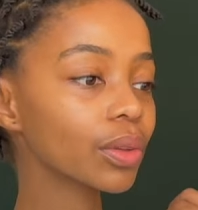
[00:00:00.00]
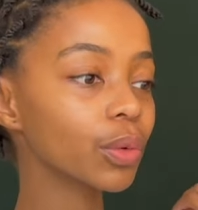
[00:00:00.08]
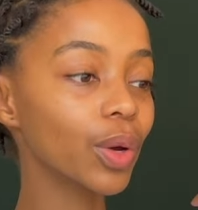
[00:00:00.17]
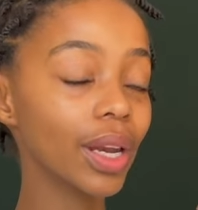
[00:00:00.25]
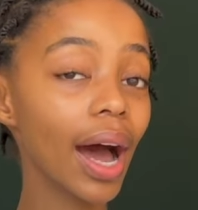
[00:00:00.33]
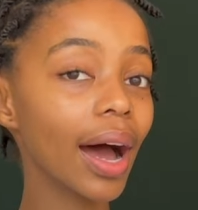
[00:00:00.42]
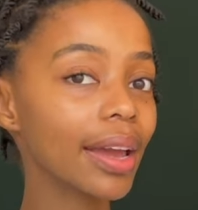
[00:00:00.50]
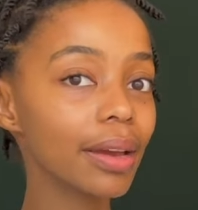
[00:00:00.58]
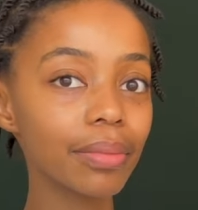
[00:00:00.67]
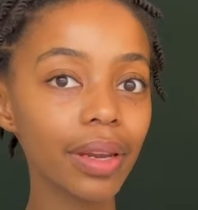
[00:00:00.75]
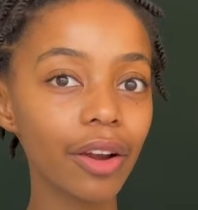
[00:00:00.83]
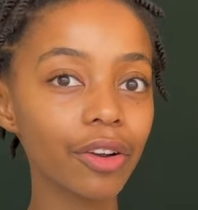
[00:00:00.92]
when I
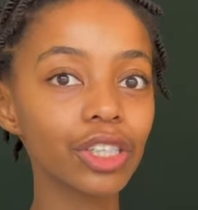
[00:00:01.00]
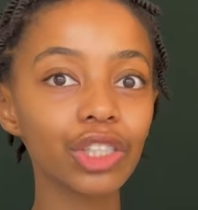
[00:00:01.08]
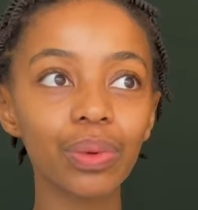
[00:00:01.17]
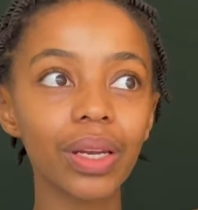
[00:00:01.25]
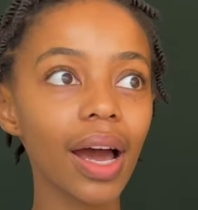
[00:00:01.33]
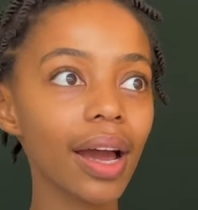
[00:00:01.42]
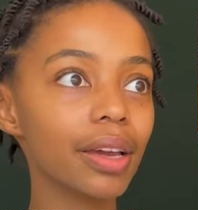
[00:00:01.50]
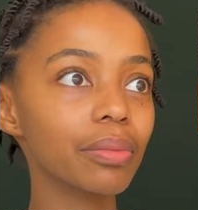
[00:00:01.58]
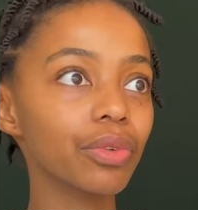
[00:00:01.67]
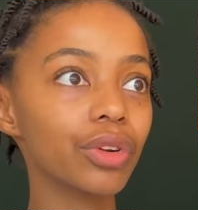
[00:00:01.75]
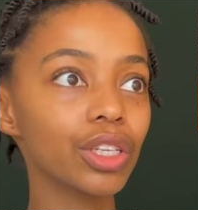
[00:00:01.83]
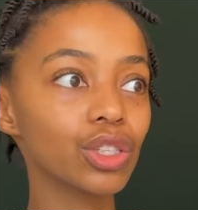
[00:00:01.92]
am nourished, when I
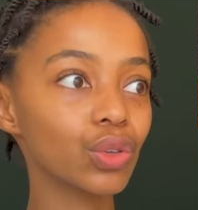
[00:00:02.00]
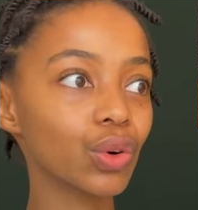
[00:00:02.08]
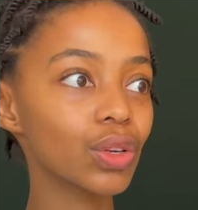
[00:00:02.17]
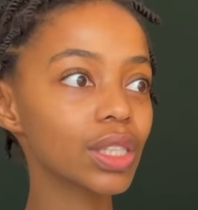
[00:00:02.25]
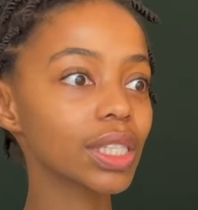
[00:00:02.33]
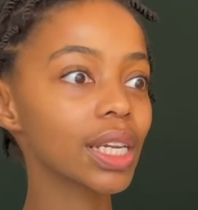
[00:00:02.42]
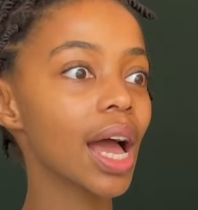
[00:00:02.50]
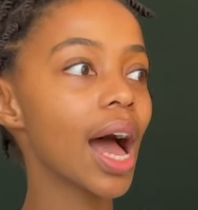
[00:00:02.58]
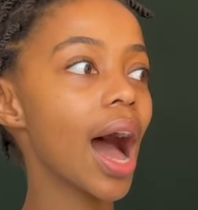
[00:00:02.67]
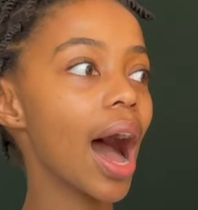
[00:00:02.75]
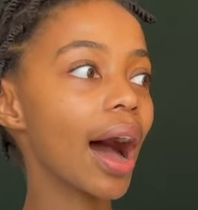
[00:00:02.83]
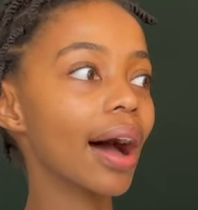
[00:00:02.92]
am resourced,
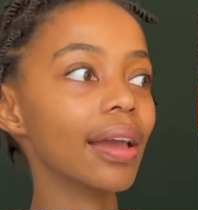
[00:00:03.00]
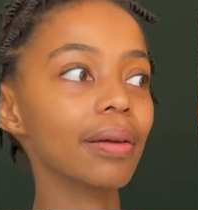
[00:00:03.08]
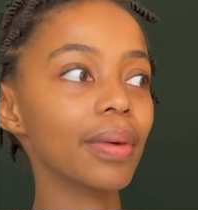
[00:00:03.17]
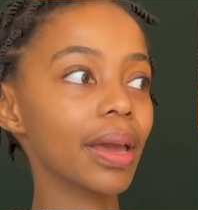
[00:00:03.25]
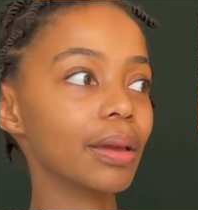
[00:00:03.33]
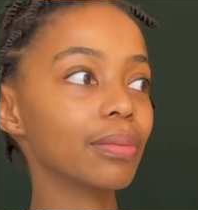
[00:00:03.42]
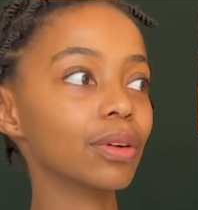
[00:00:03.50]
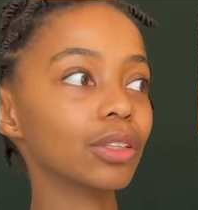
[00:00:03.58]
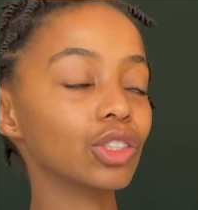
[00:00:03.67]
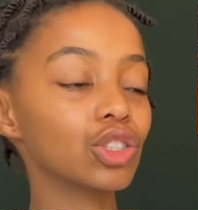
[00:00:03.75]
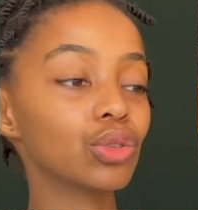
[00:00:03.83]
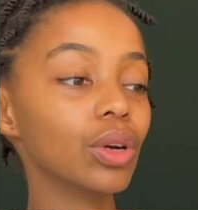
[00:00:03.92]
I am
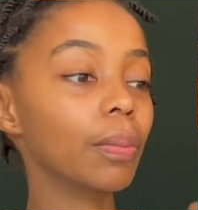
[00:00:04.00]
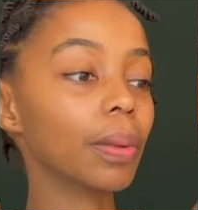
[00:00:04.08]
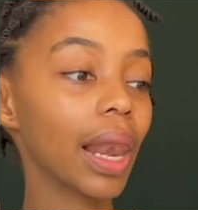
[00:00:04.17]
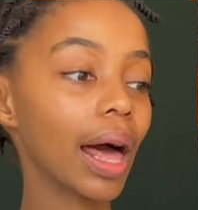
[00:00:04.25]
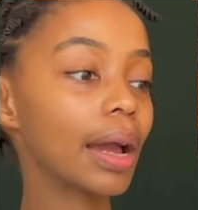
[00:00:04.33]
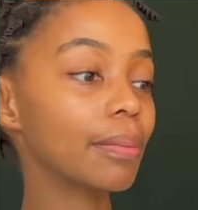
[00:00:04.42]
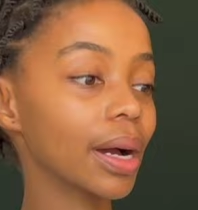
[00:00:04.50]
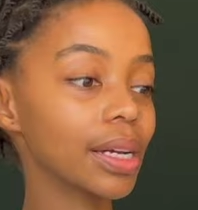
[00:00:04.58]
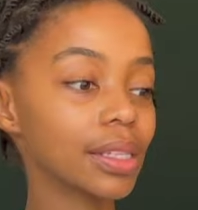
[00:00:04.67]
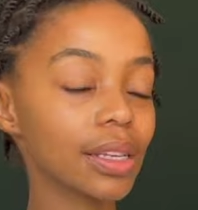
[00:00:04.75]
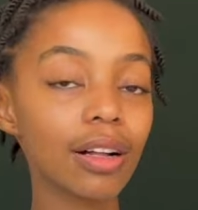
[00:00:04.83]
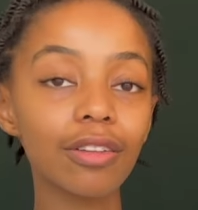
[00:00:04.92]
able to apply
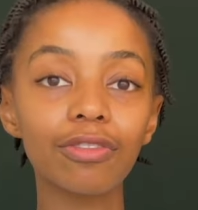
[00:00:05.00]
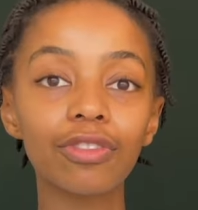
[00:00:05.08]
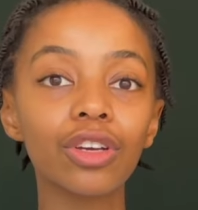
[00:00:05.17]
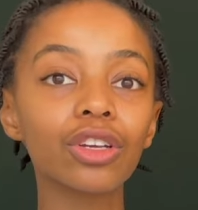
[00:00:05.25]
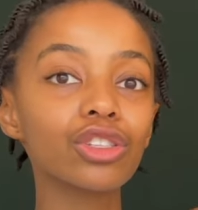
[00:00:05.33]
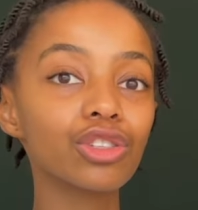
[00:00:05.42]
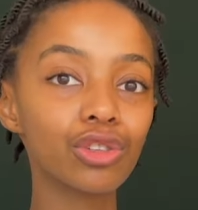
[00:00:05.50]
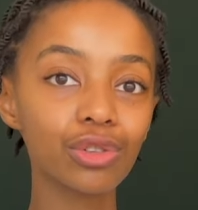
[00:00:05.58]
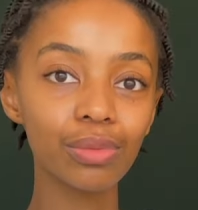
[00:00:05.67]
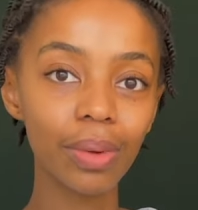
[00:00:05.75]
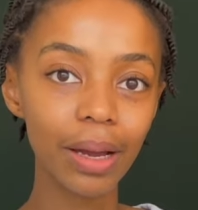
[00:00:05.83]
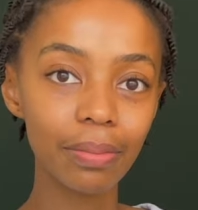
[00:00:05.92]
myself
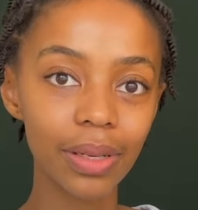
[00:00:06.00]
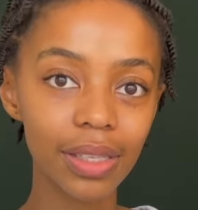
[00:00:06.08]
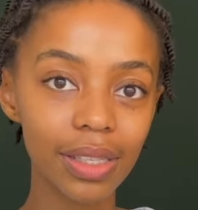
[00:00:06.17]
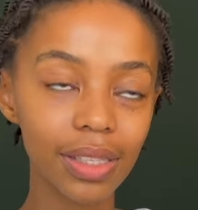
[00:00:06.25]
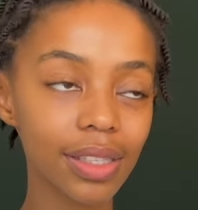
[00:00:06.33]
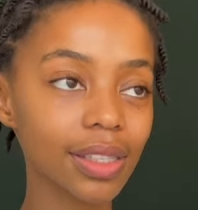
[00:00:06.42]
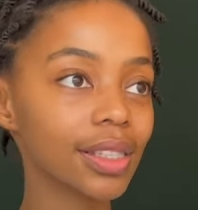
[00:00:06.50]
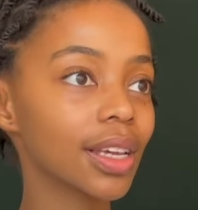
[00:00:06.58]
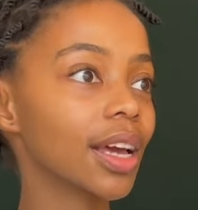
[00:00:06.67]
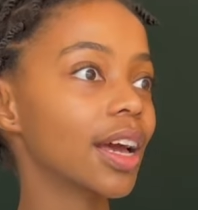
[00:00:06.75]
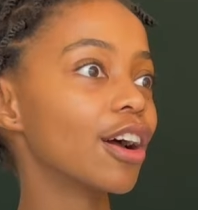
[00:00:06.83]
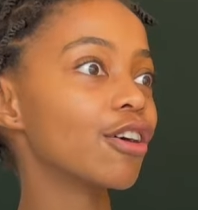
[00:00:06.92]
to my business
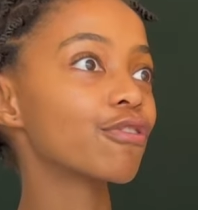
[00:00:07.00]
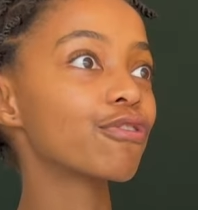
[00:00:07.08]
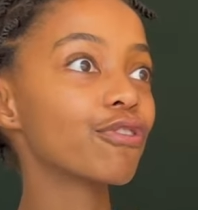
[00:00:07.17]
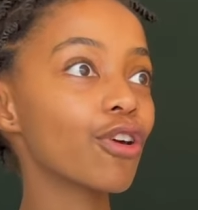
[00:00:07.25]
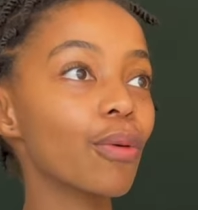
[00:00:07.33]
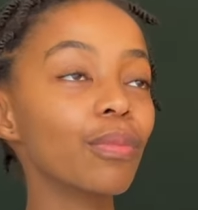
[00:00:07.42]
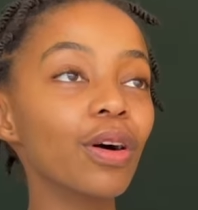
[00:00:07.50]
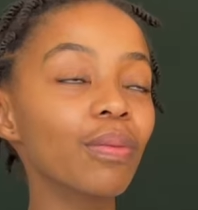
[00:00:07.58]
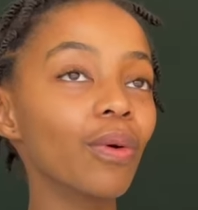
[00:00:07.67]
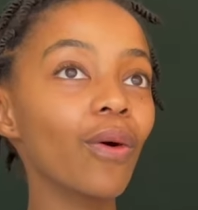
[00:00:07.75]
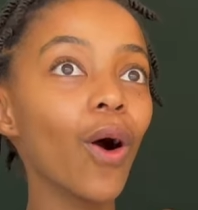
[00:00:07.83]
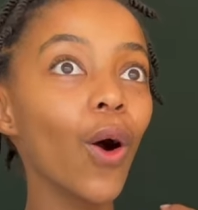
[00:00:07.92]
from a
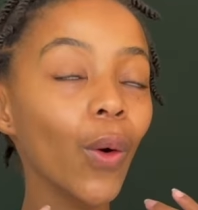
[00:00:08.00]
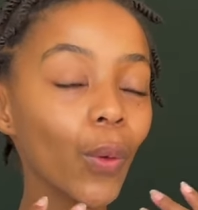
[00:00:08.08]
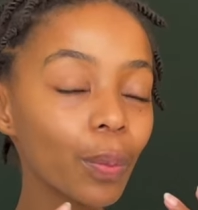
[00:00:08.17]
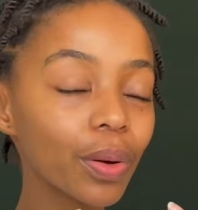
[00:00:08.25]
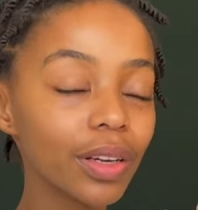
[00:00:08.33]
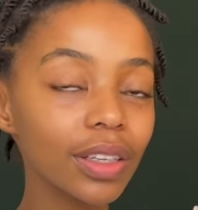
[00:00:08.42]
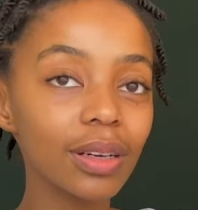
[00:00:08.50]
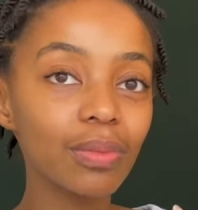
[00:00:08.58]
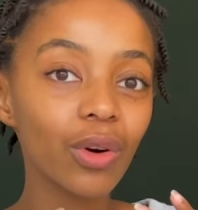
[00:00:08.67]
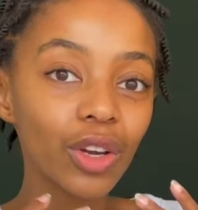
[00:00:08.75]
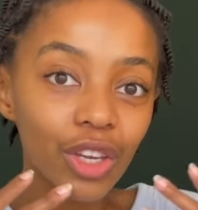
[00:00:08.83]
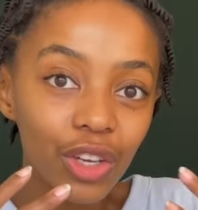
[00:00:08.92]
more open, a
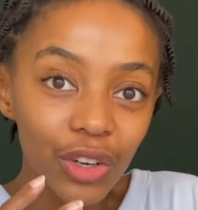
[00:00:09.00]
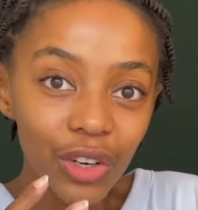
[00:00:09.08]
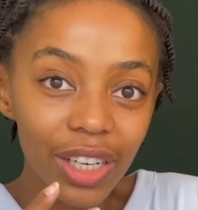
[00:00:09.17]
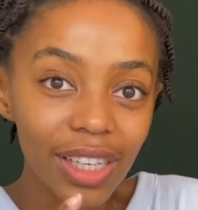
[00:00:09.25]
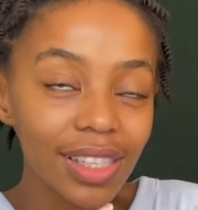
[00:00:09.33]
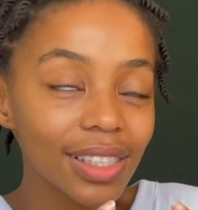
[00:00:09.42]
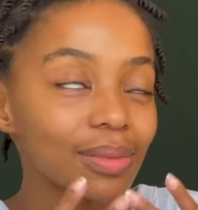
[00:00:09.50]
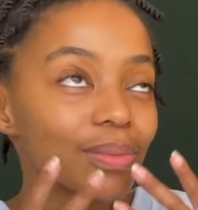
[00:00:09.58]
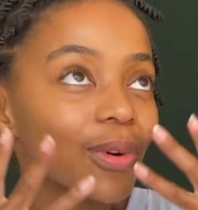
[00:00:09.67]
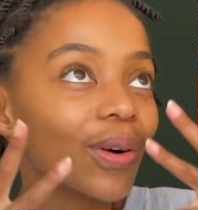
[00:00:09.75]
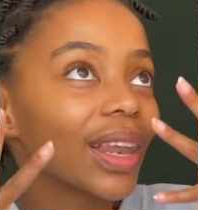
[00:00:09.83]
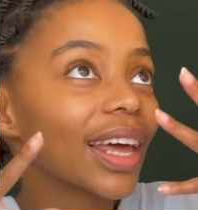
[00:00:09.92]
more curious, a
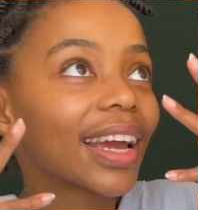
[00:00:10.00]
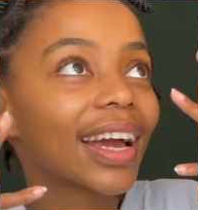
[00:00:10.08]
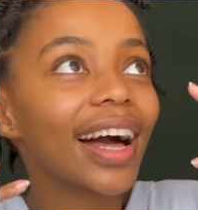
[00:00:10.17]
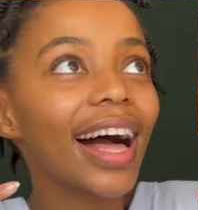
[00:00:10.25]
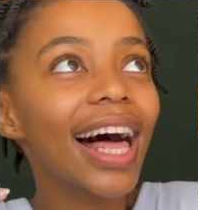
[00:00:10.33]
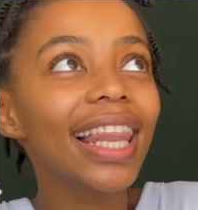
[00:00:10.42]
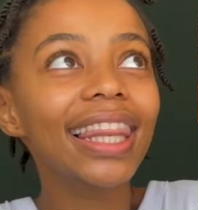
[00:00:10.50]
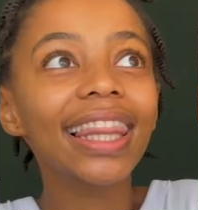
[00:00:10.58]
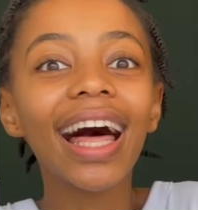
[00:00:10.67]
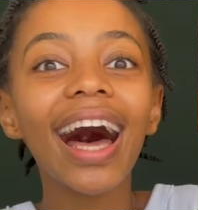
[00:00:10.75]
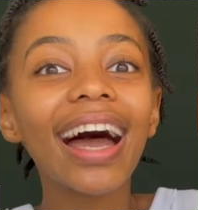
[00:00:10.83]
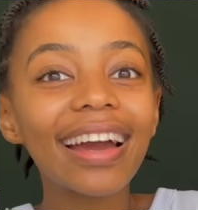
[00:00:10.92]
more like
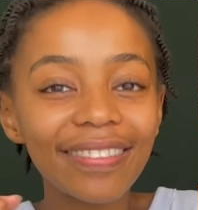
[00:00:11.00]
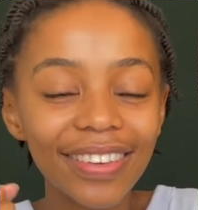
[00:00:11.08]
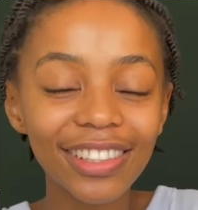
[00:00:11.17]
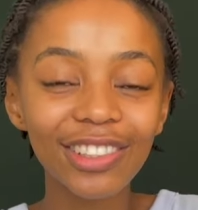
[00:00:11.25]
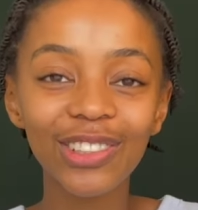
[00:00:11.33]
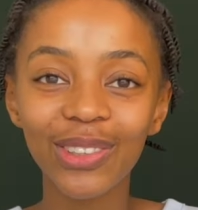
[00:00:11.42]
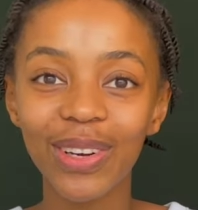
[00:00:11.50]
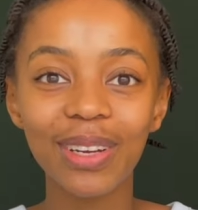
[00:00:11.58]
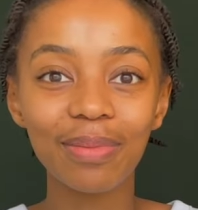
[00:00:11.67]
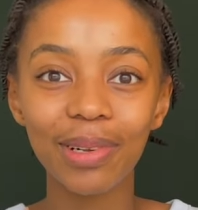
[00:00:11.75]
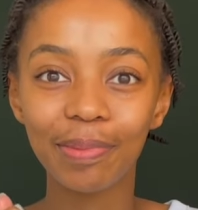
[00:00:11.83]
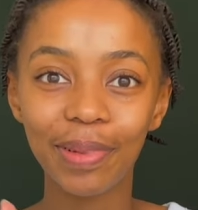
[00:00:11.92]
alive,
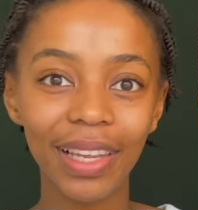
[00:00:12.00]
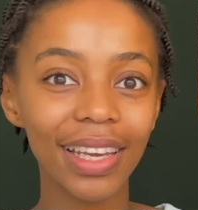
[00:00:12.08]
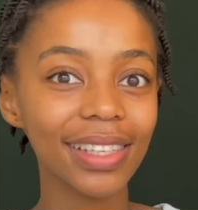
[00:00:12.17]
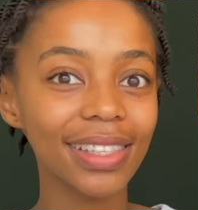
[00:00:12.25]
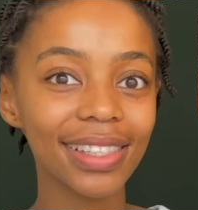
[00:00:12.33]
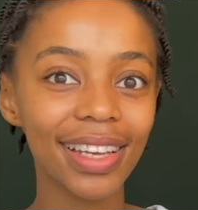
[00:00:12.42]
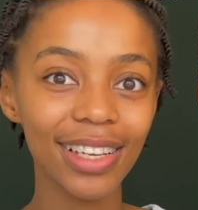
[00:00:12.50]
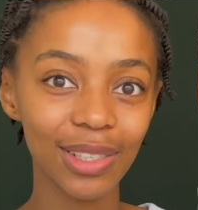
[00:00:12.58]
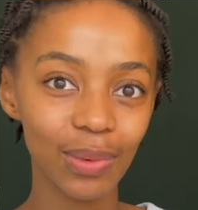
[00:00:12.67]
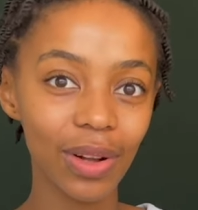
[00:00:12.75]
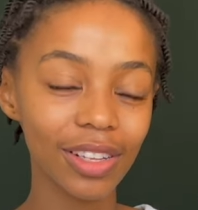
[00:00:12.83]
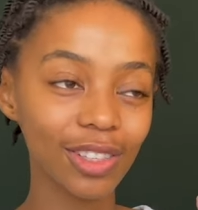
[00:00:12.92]
enjoyable place as
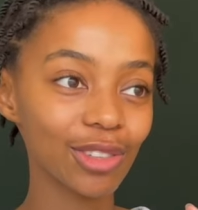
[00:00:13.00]
well.